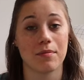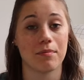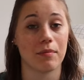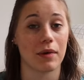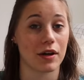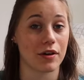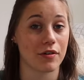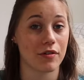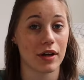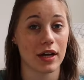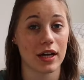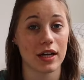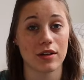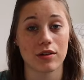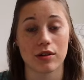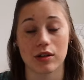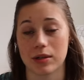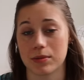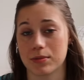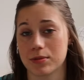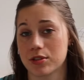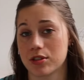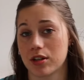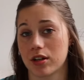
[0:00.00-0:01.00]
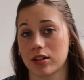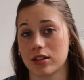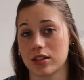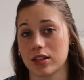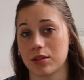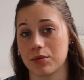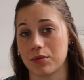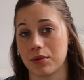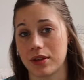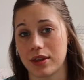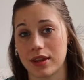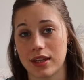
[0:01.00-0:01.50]
my grade, or I'm
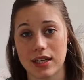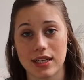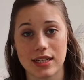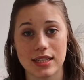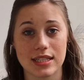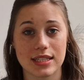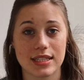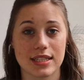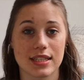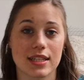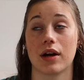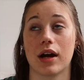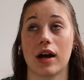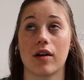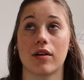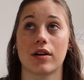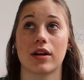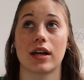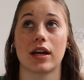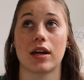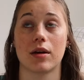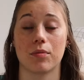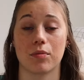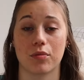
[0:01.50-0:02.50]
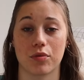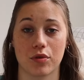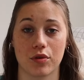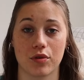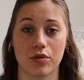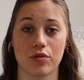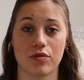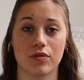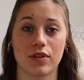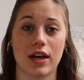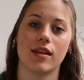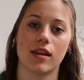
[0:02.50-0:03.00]
struggling with this, or how can I
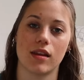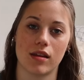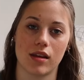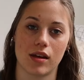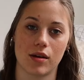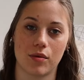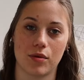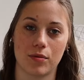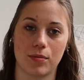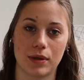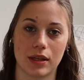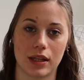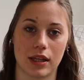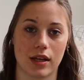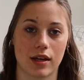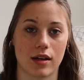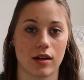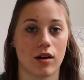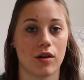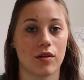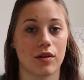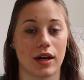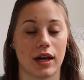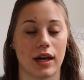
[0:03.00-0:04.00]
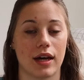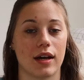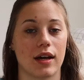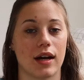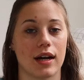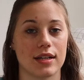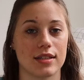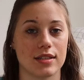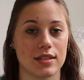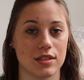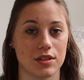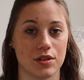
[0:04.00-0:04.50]
improve? And then they would be like, okay,
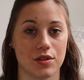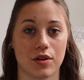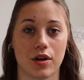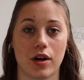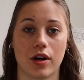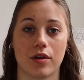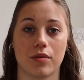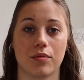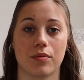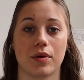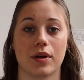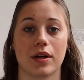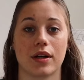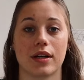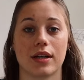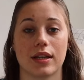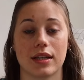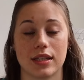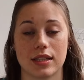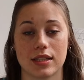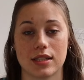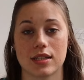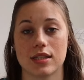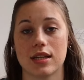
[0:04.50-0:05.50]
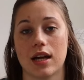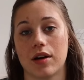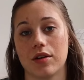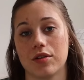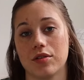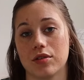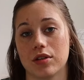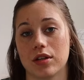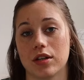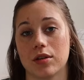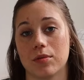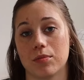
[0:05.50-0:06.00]
I see your hard work, this is how
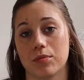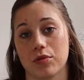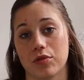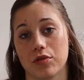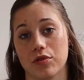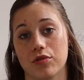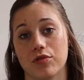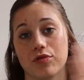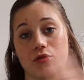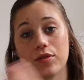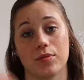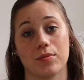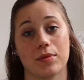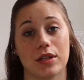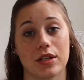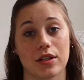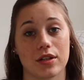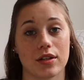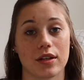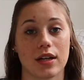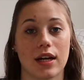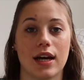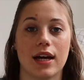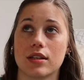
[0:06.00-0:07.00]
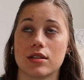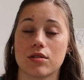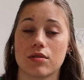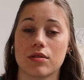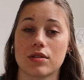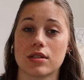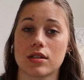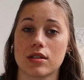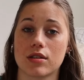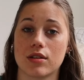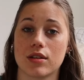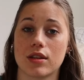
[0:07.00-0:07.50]
you can improve from here. It's
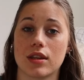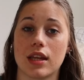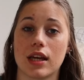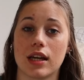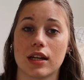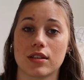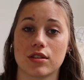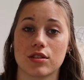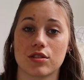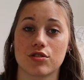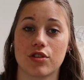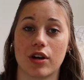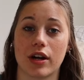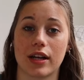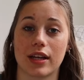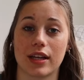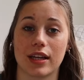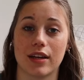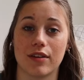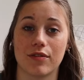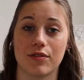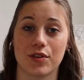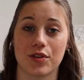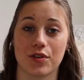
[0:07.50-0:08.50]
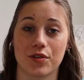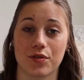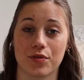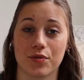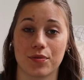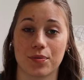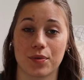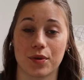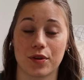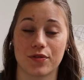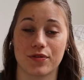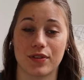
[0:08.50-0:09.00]
always a good thing to try to give your
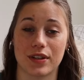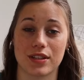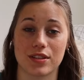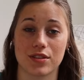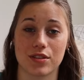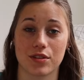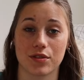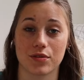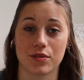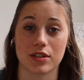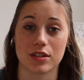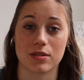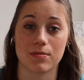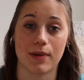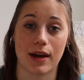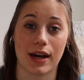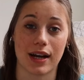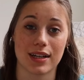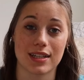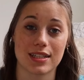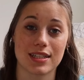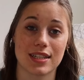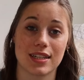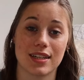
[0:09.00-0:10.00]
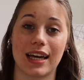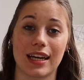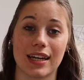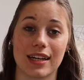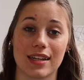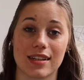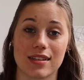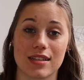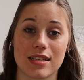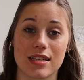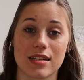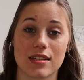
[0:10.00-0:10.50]
professor respect
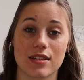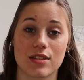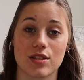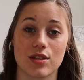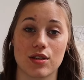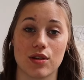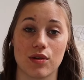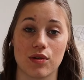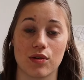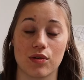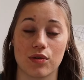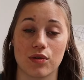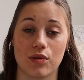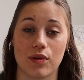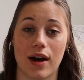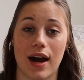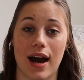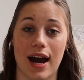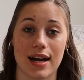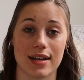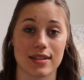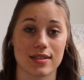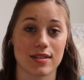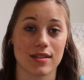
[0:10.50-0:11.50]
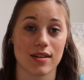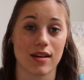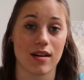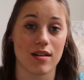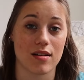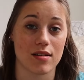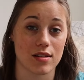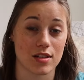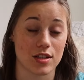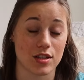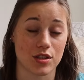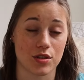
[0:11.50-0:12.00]
and to ask
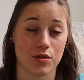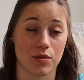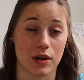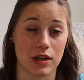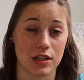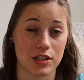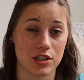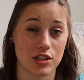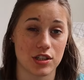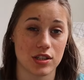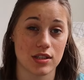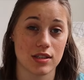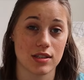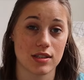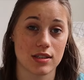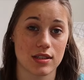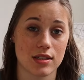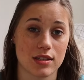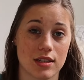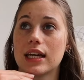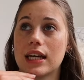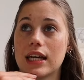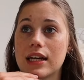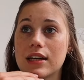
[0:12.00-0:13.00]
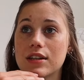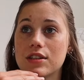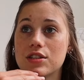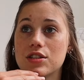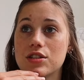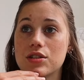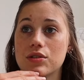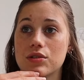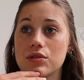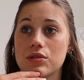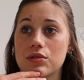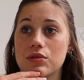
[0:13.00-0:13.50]
honest questions and
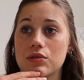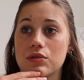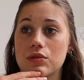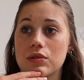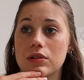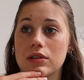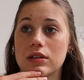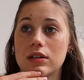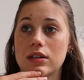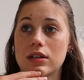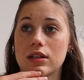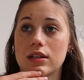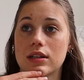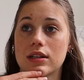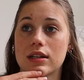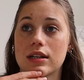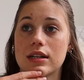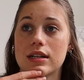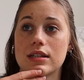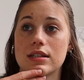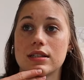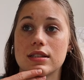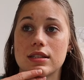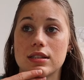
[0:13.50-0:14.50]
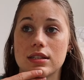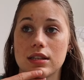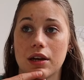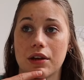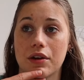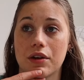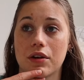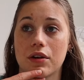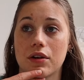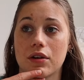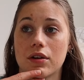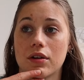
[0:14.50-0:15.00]
to
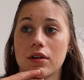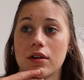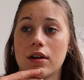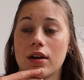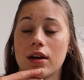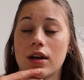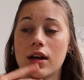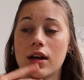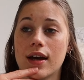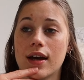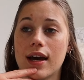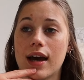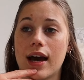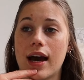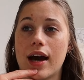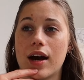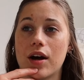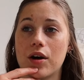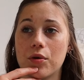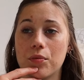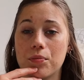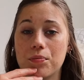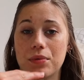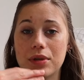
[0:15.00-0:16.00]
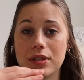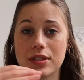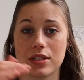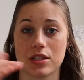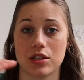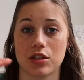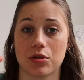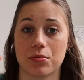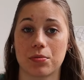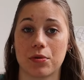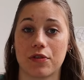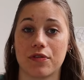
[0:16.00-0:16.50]
consider how busy
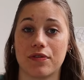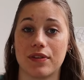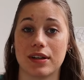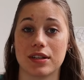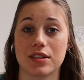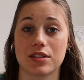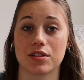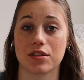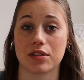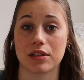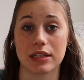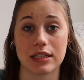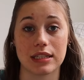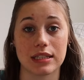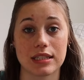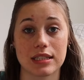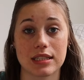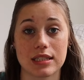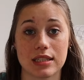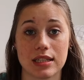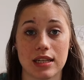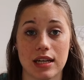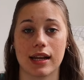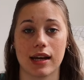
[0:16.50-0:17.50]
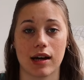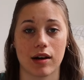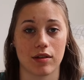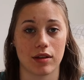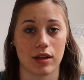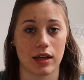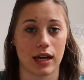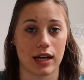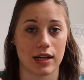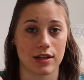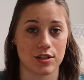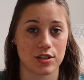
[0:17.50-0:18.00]
your professor is and how
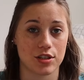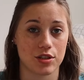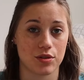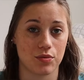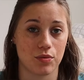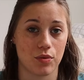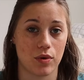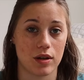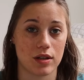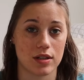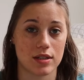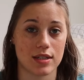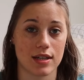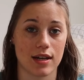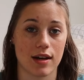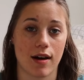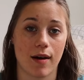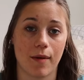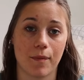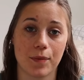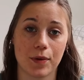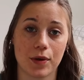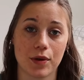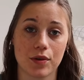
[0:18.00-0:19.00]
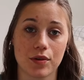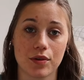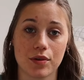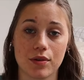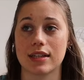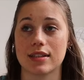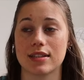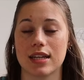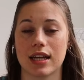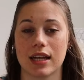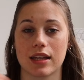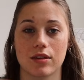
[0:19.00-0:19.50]
they actually want to help you,
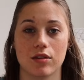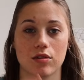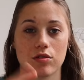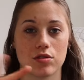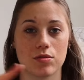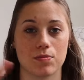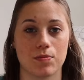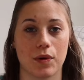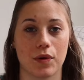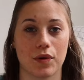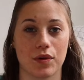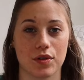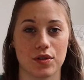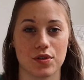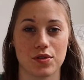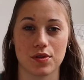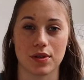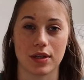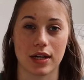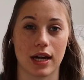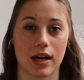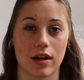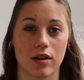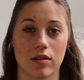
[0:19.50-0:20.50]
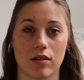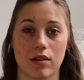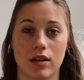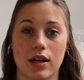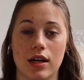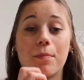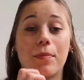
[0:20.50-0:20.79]
and take those both into account.